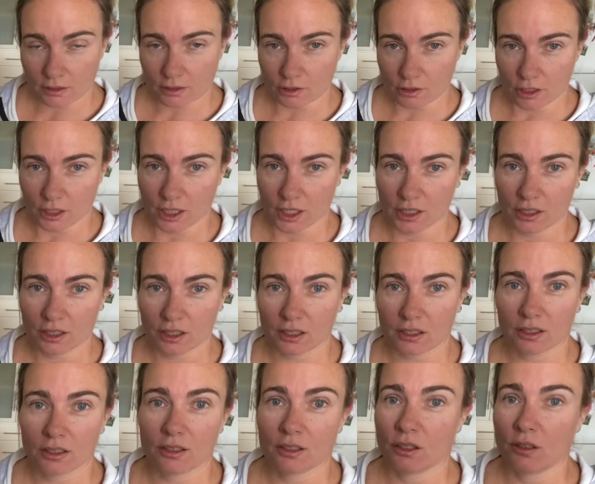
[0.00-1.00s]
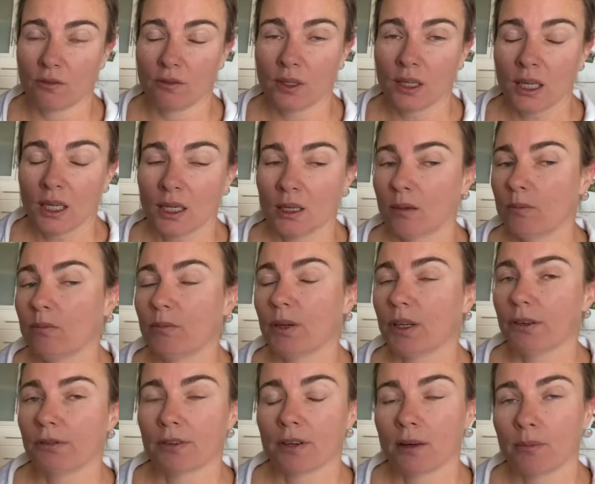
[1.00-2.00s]
so I need to sort of
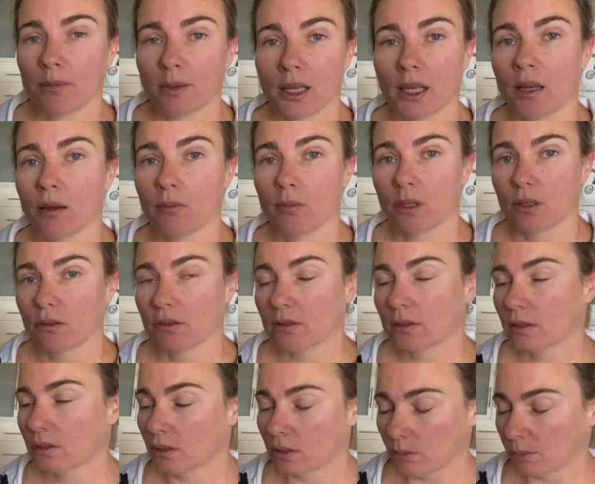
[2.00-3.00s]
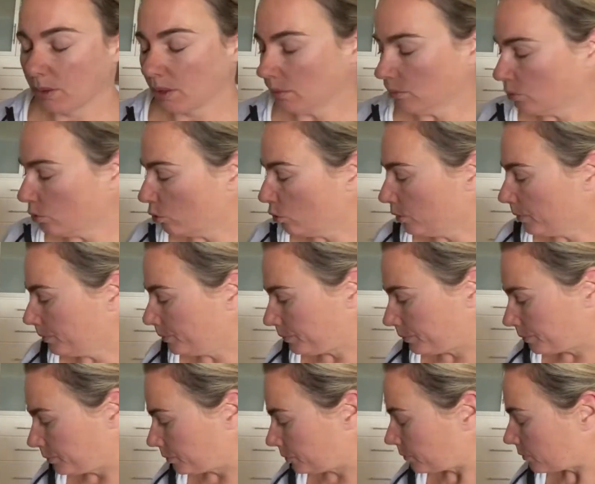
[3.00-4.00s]
beef up our meals a little bit more.
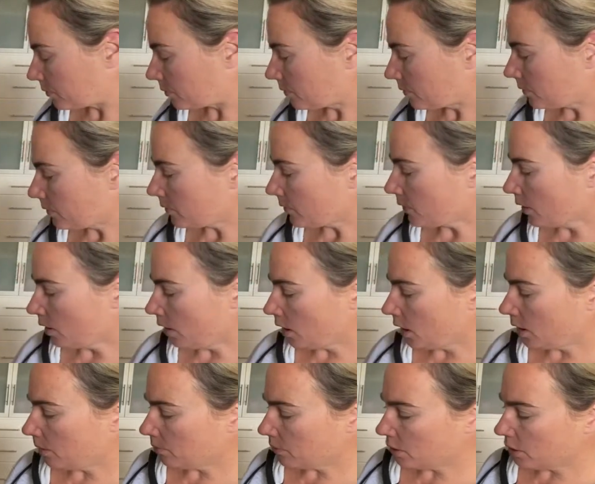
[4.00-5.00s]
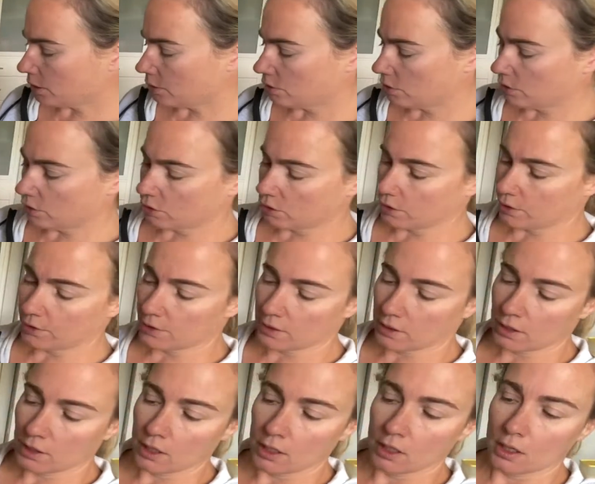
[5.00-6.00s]
I am going to use
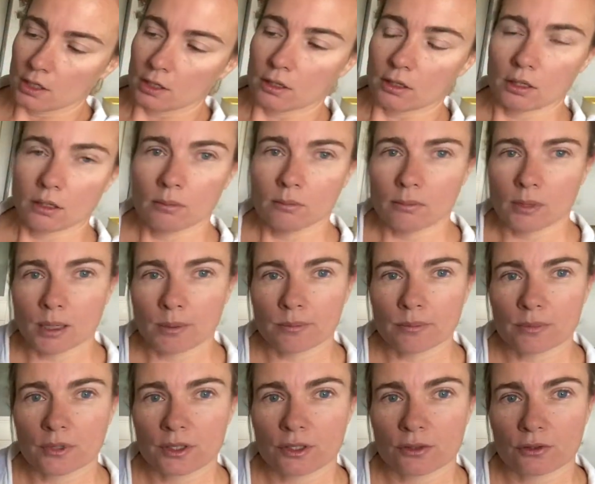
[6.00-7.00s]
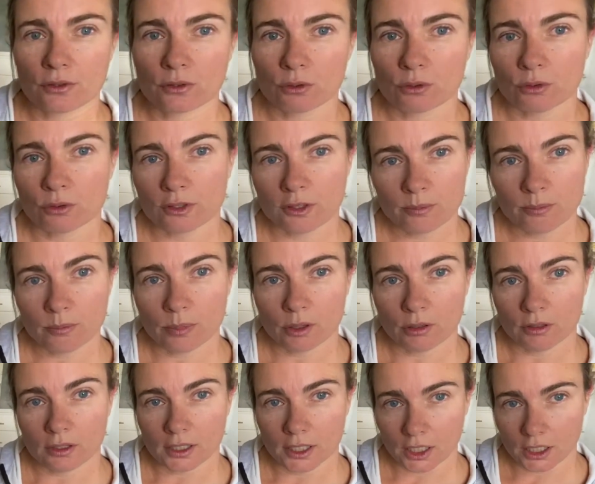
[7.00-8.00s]
the Mum's sauce
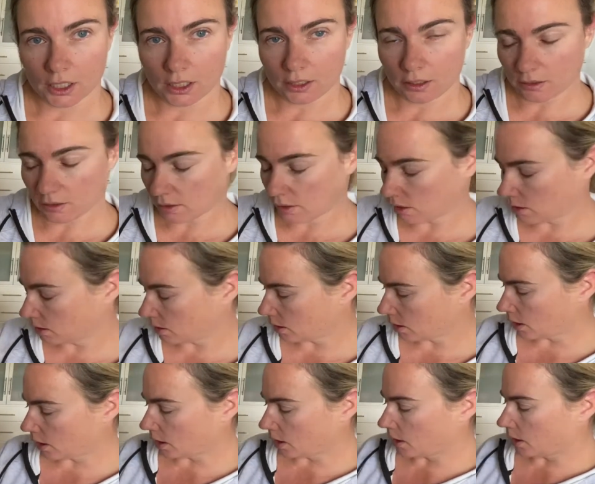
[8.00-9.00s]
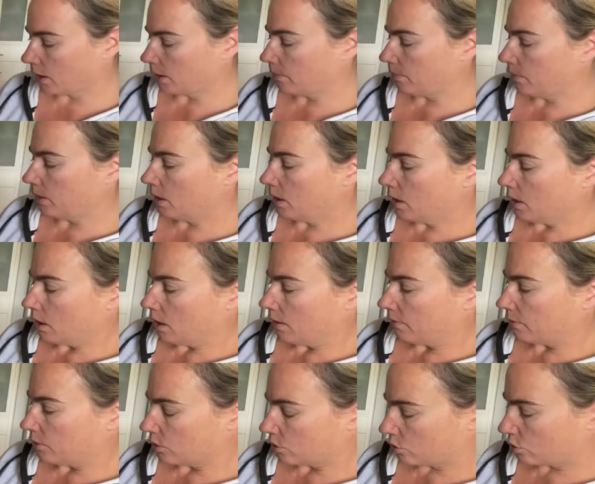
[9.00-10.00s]
bolognese.
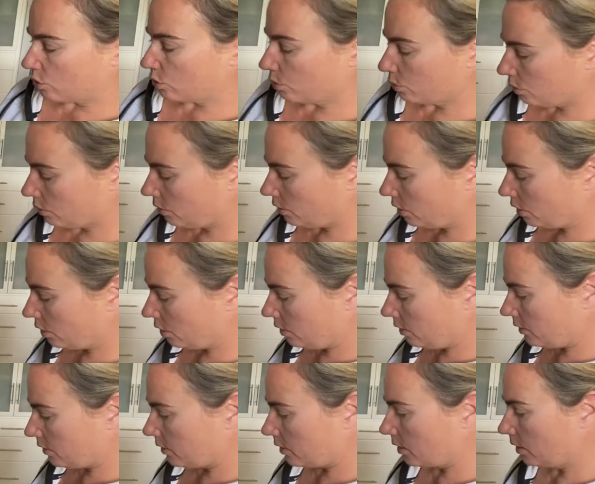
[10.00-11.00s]
Got 2 of those,